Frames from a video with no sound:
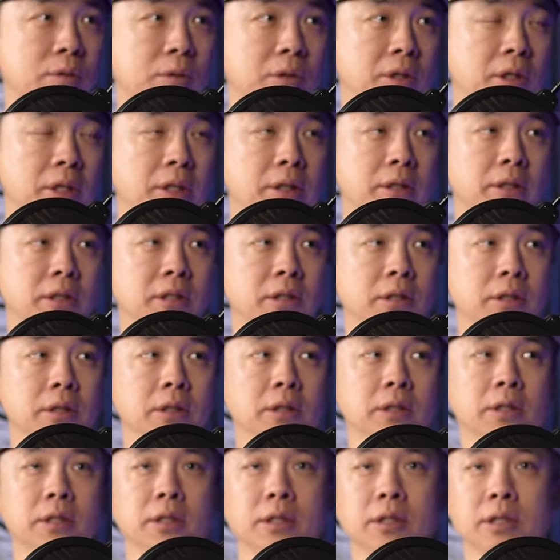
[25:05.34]
or
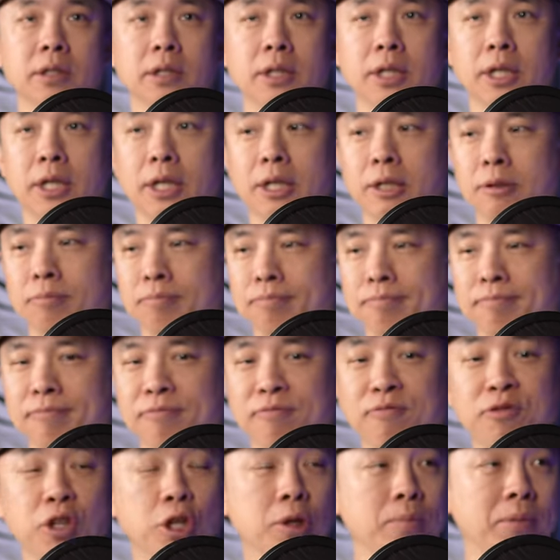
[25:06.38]
um,
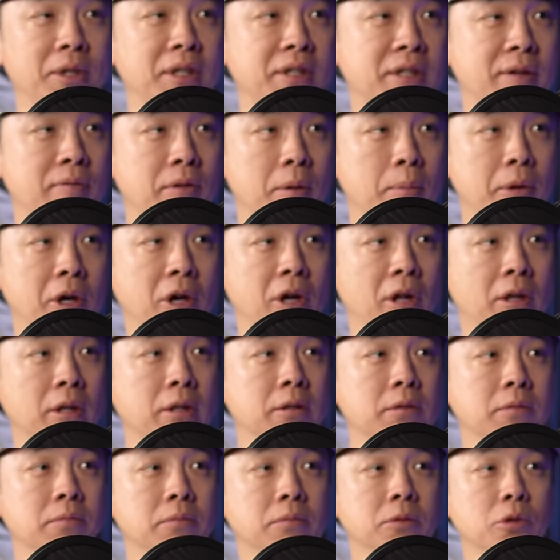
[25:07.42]
firmness of the ball.
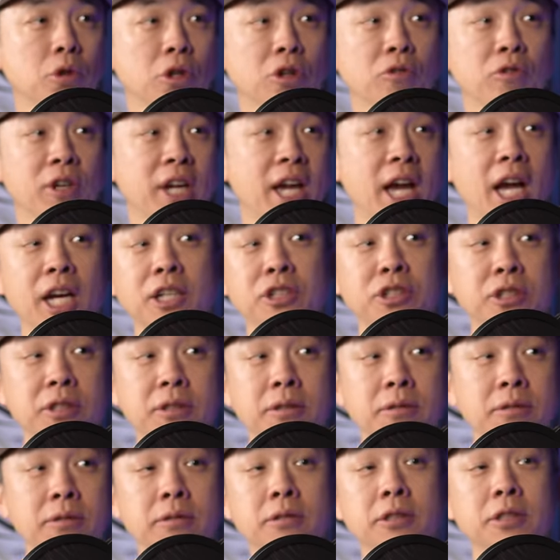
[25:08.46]
Okay, so you didn't feel that.
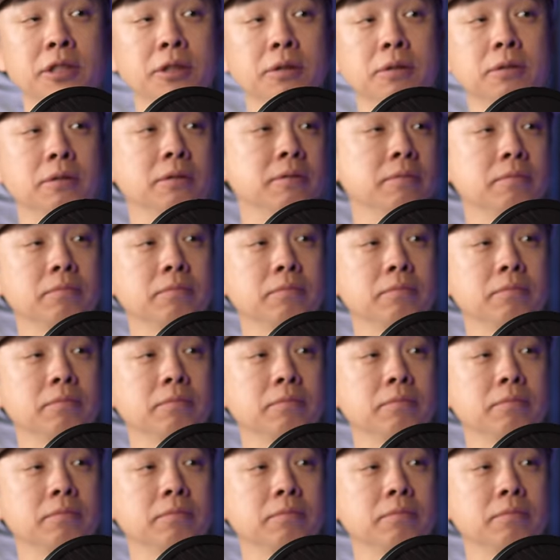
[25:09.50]
To